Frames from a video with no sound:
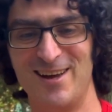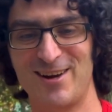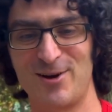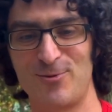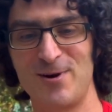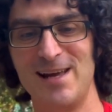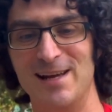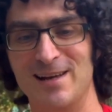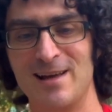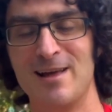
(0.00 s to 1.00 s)
Great.
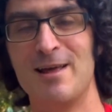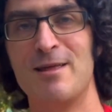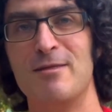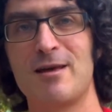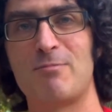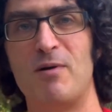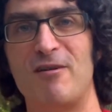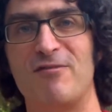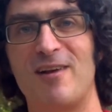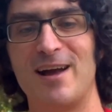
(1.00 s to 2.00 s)
This
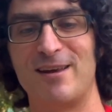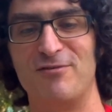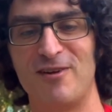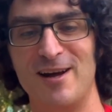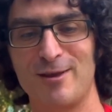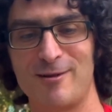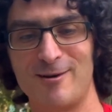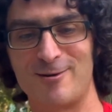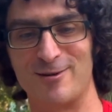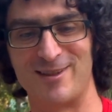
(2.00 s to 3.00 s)
butterfly can fly in
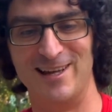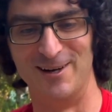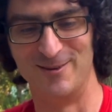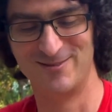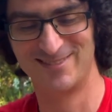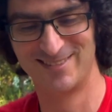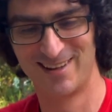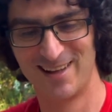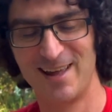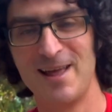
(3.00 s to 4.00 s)
circles now.
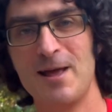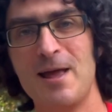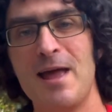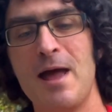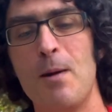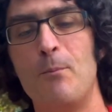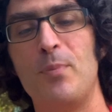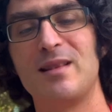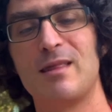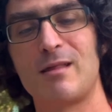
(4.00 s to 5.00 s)

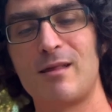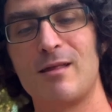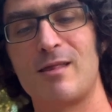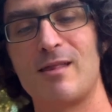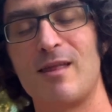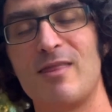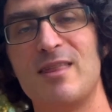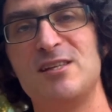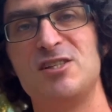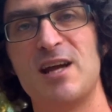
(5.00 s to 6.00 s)
But this is the
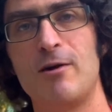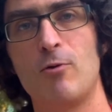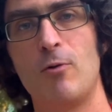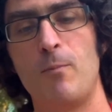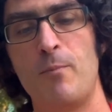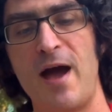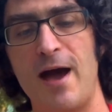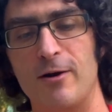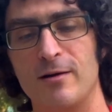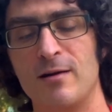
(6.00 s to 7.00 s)
general
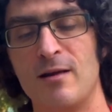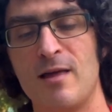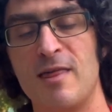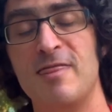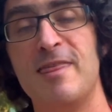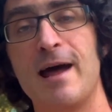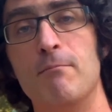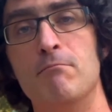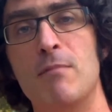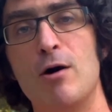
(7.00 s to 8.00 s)
pattern that
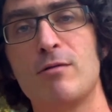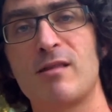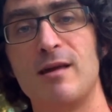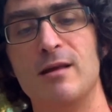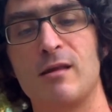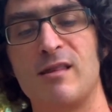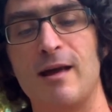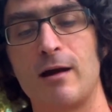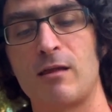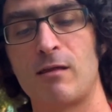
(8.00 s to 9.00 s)
most
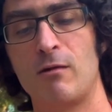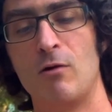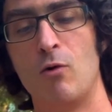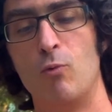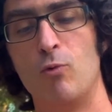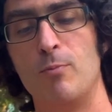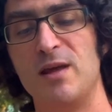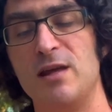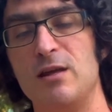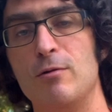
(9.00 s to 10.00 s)
insects will be
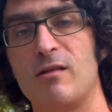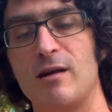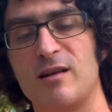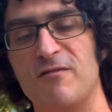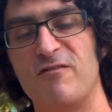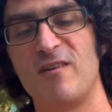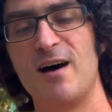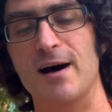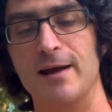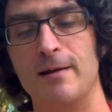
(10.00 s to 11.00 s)
using to fly.